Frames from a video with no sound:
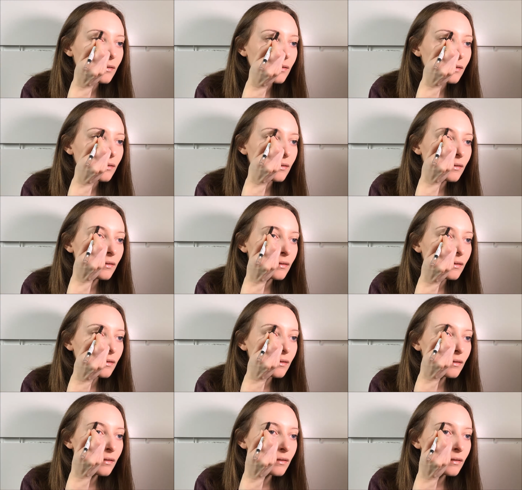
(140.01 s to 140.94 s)

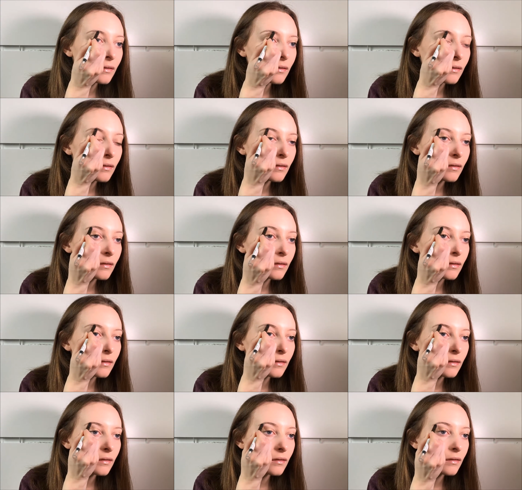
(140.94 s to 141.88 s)

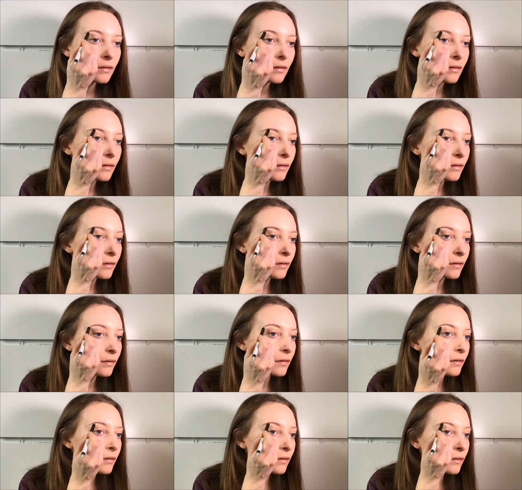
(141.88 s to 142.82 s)

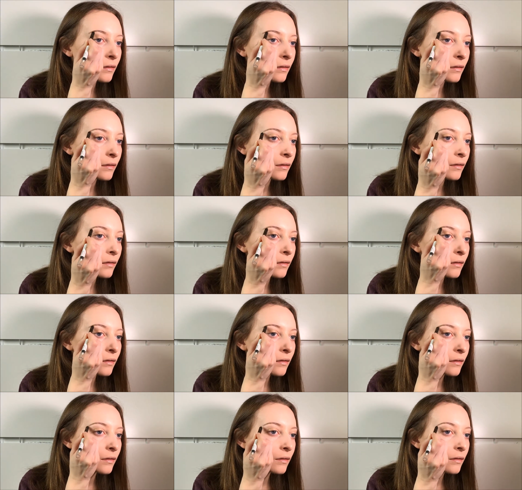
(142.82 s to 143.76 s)

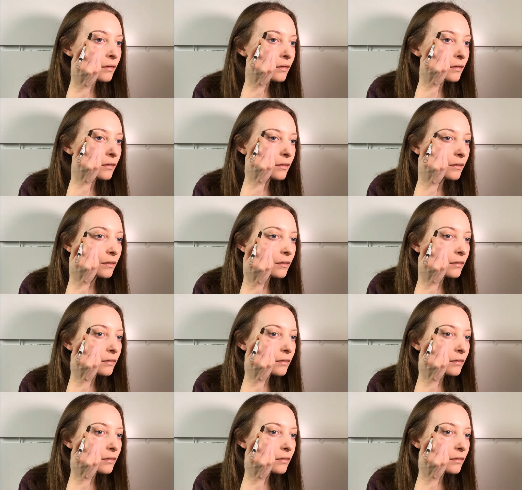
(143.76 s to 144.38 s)
Nothing is said.